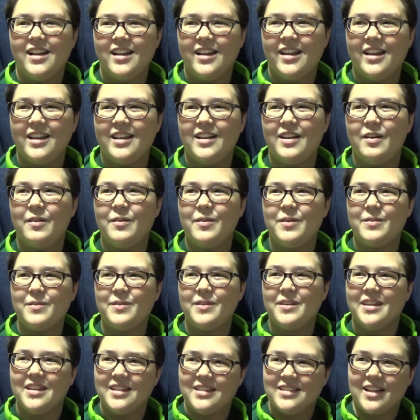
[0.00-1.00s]
Like, no one
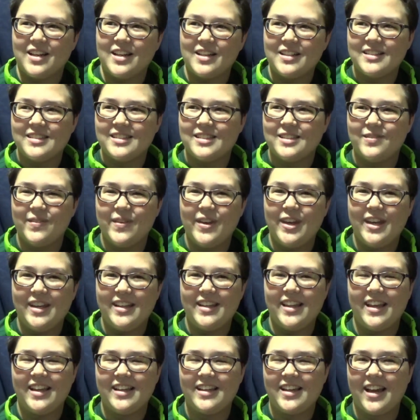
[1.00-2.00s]
really talks to me.
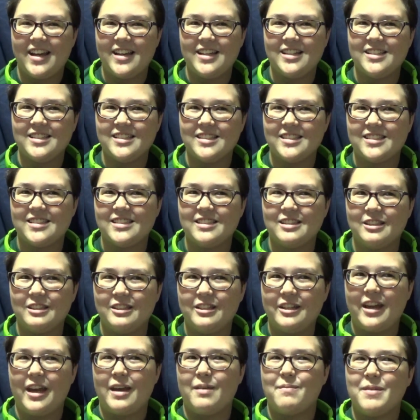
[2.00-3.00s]
They kind of just
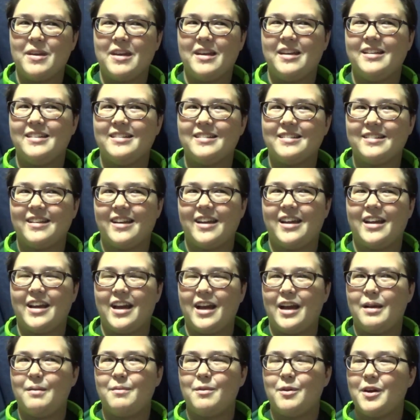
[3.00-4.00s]
look at me like
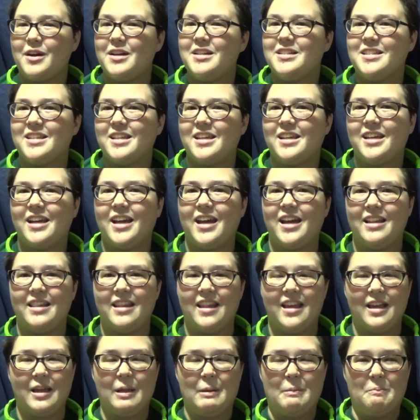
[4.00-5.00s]
I'm crazy and
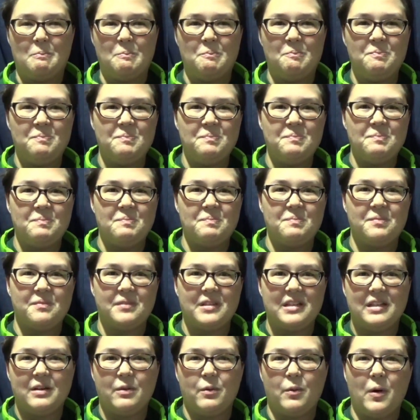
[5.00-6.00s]
then
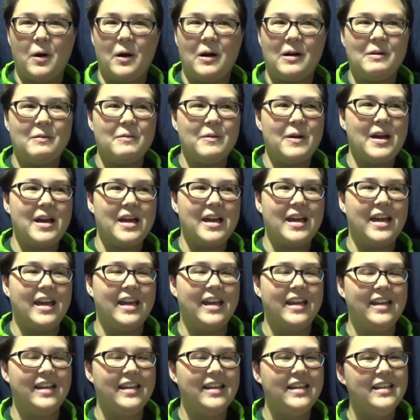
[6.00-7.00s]
walk
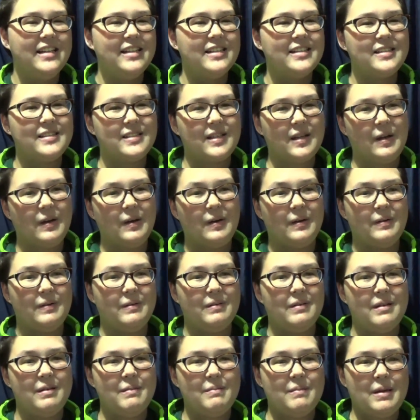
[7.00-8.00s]
away. So
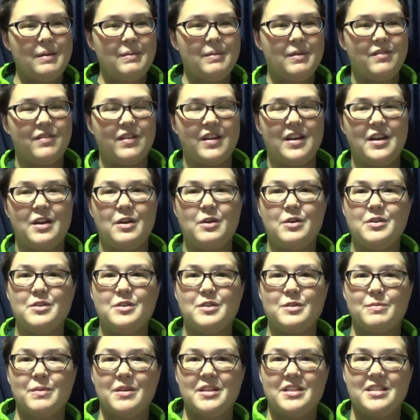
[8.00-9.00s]
maybe if I
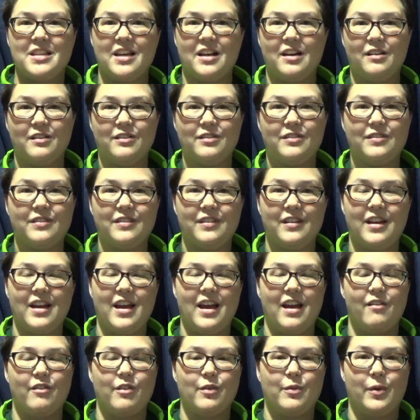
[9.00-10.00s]
introduce myself,
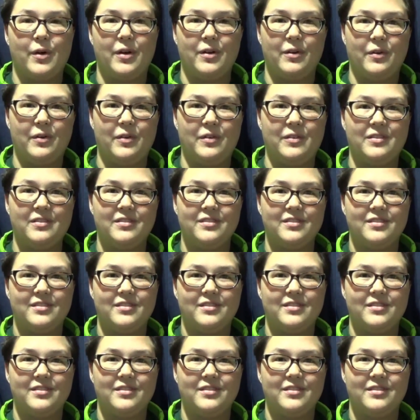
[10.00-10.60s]
everyone will